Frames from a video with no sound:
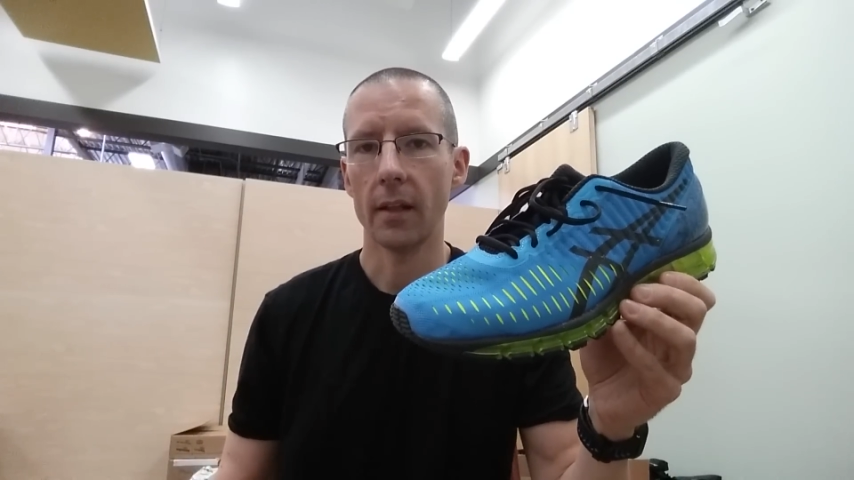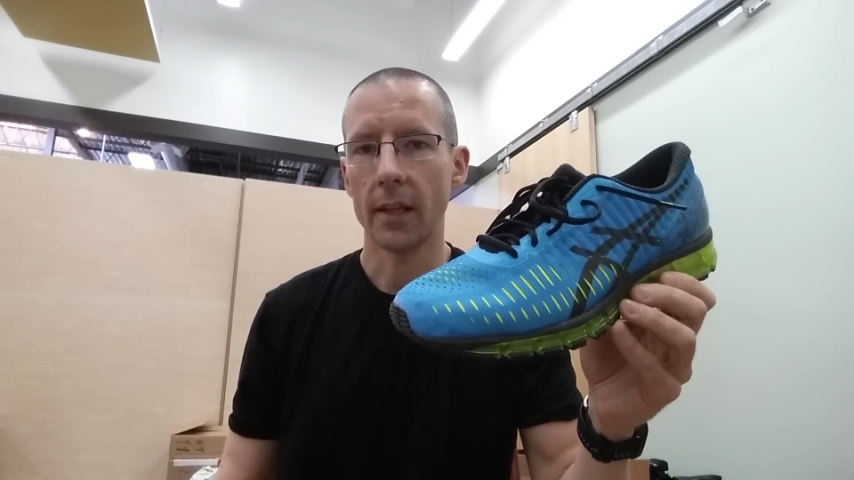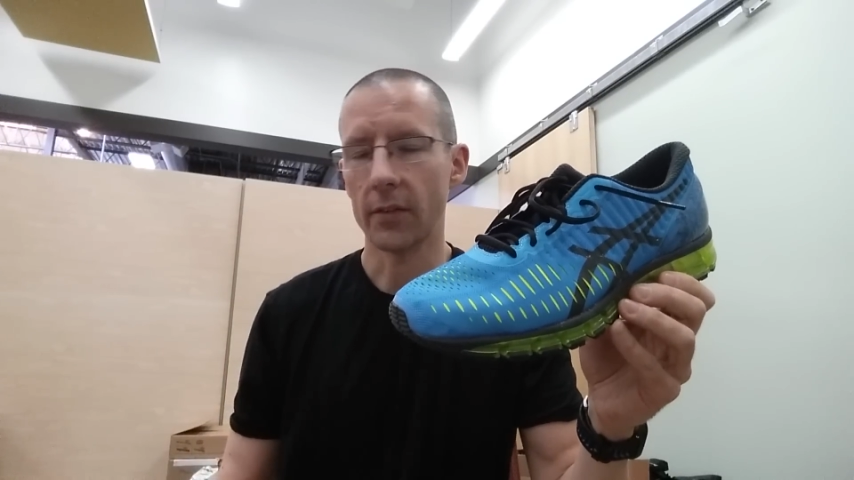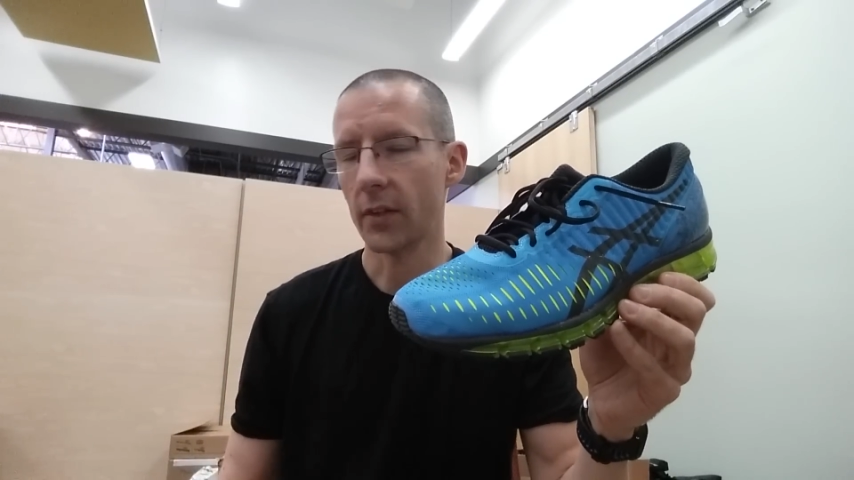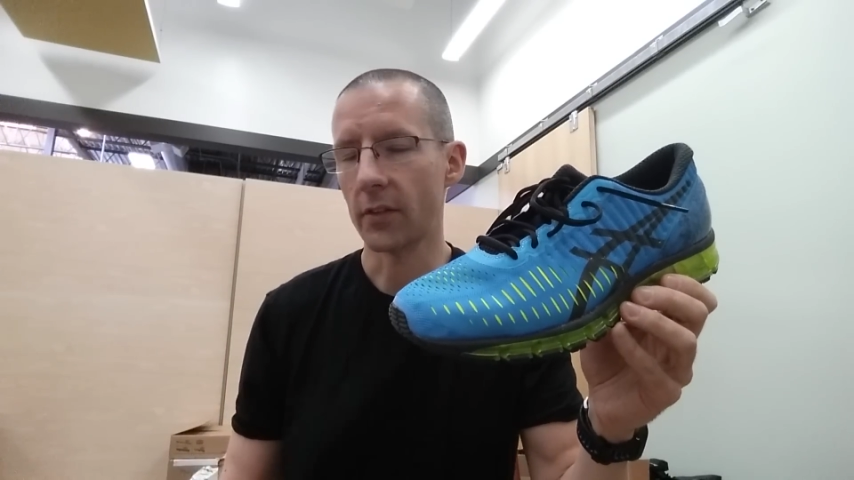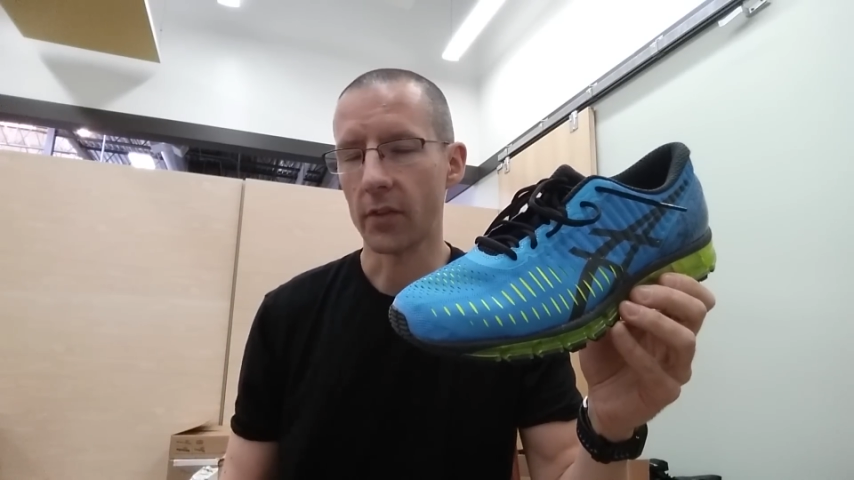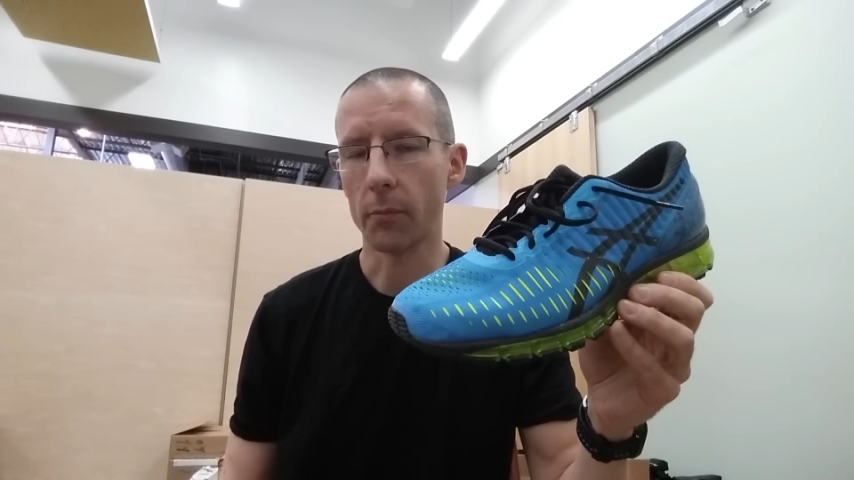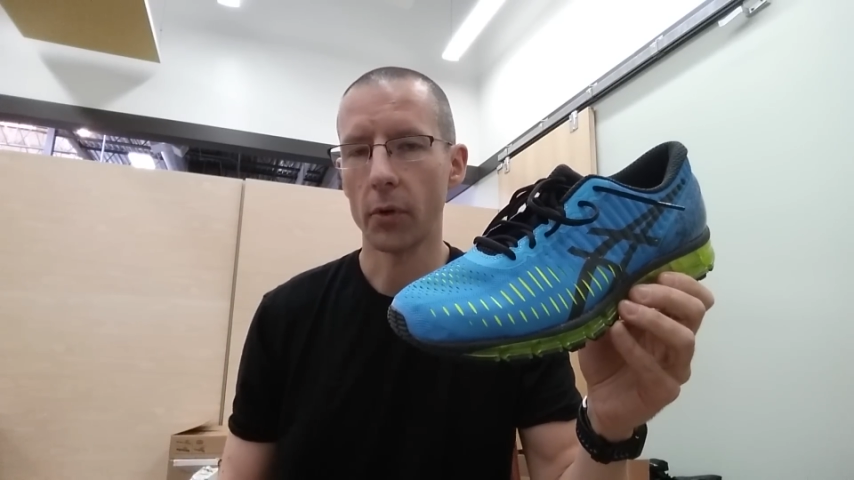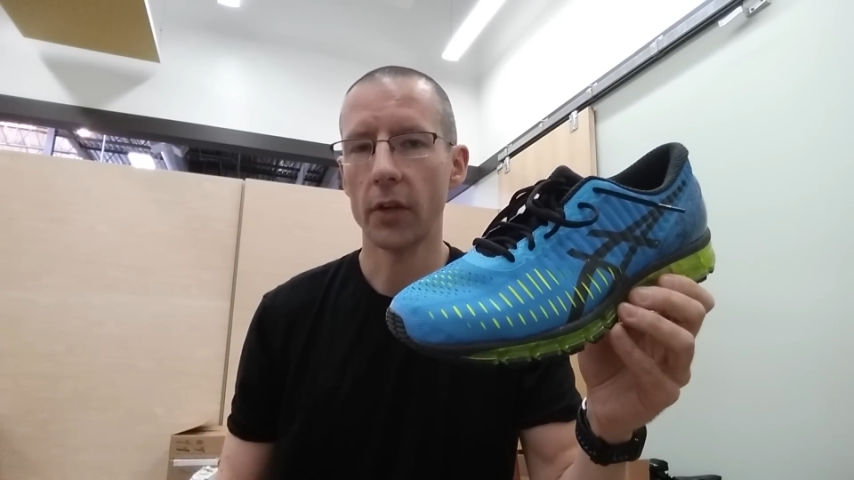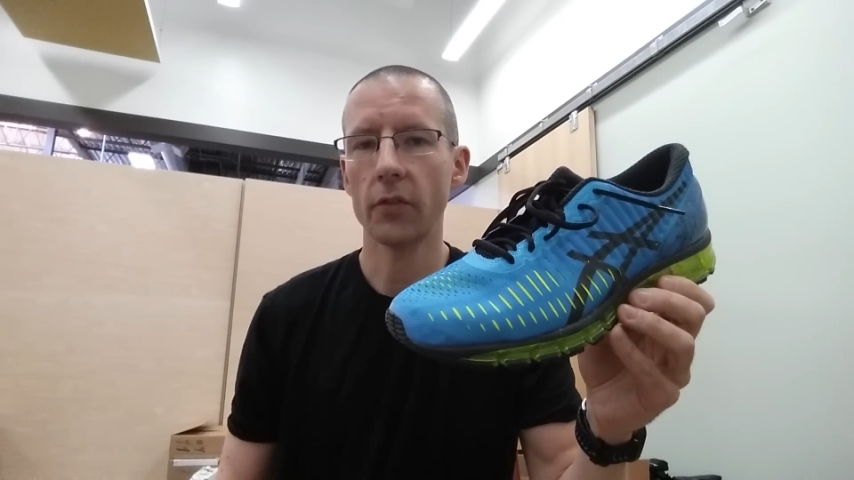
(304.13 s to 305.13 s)
They still had
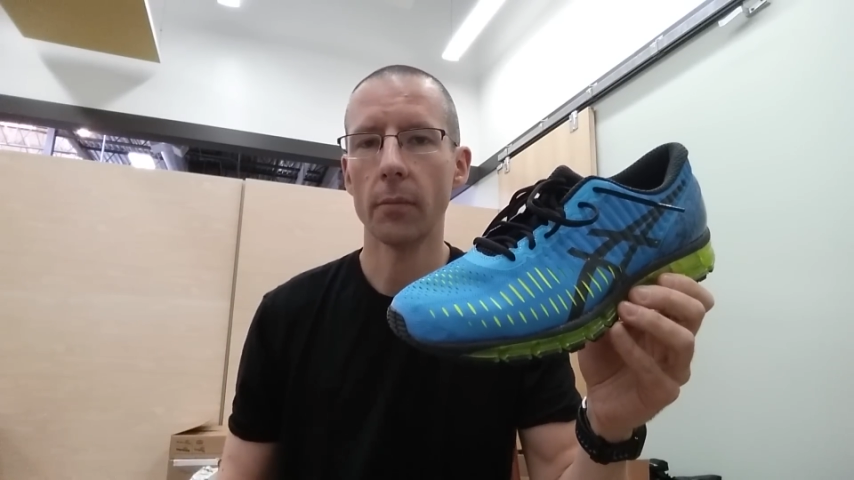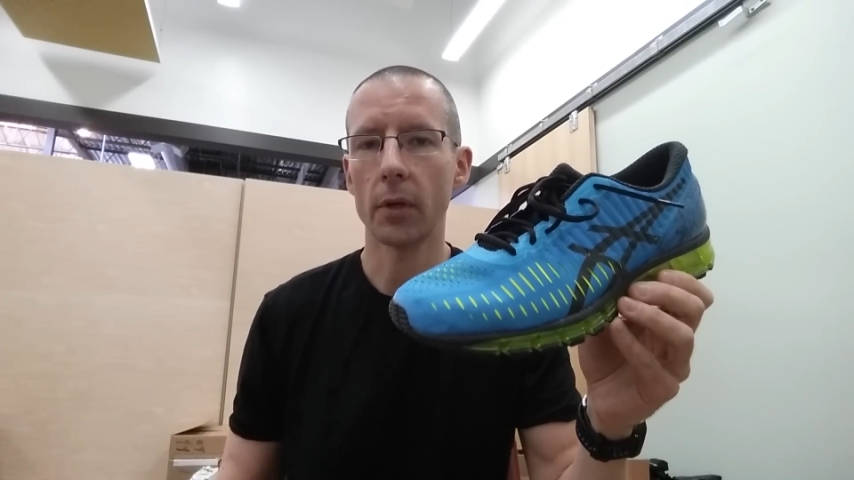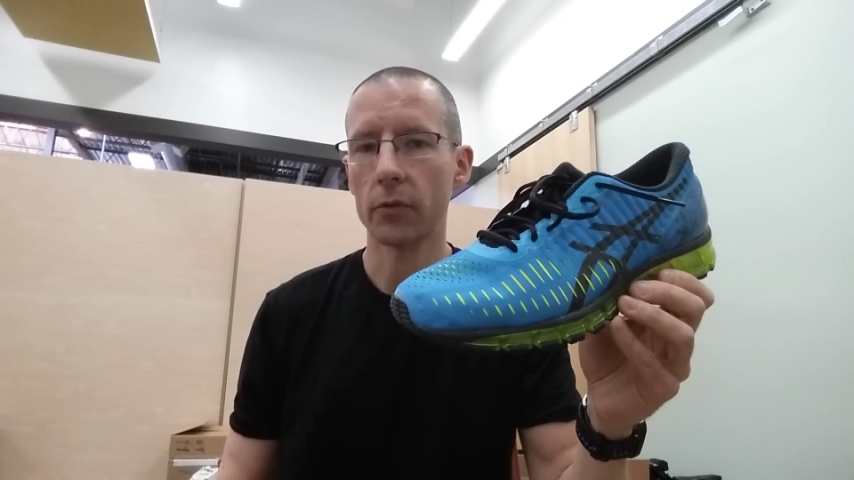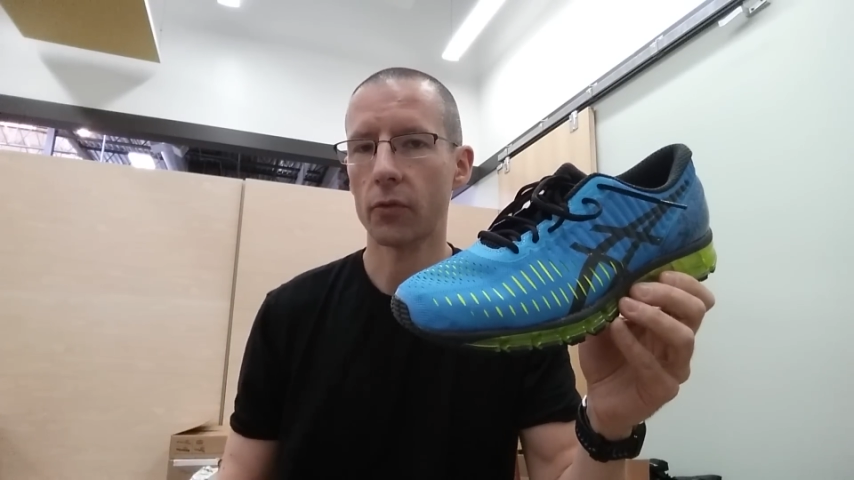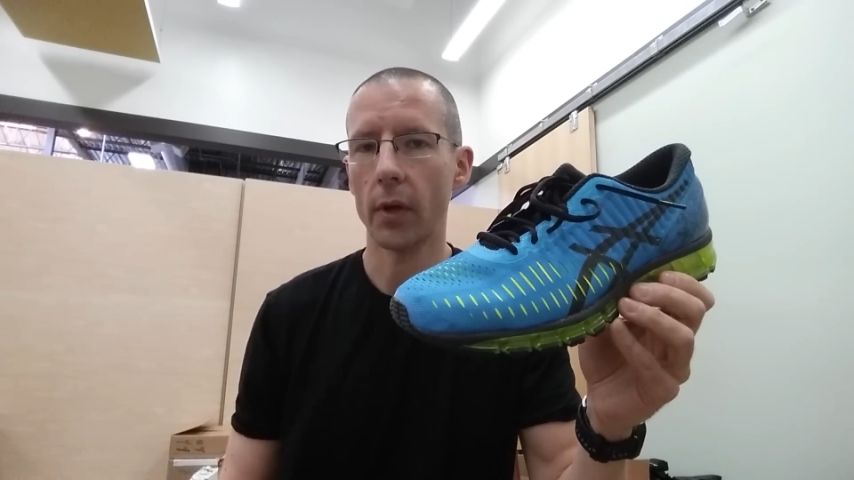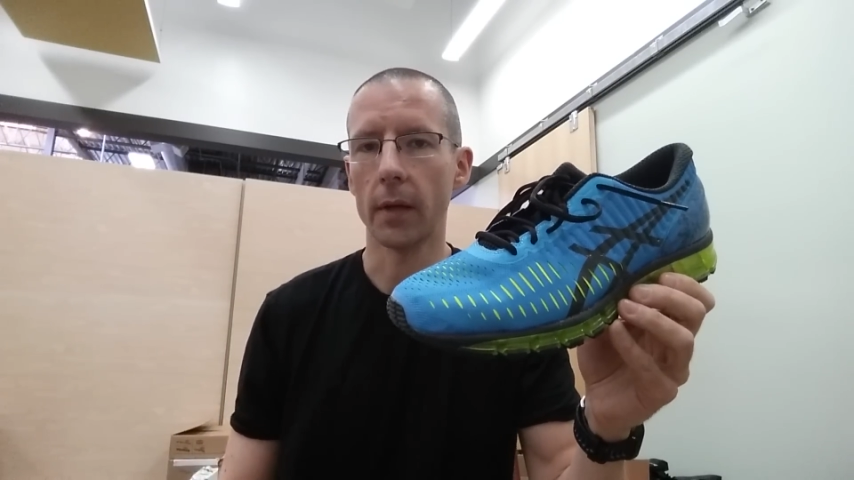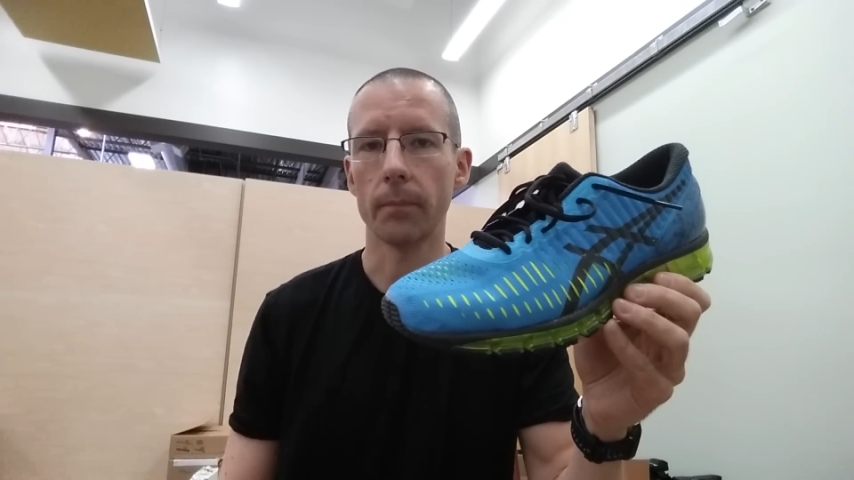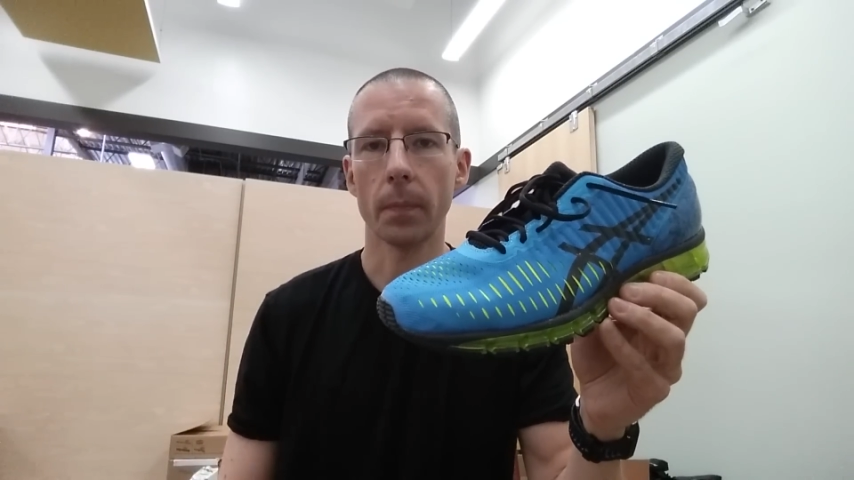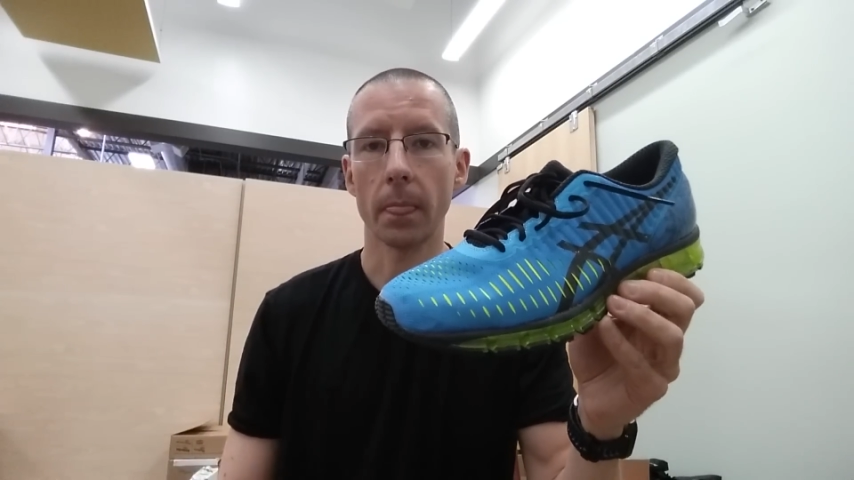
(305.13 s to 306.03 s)
some pronation, but it was great.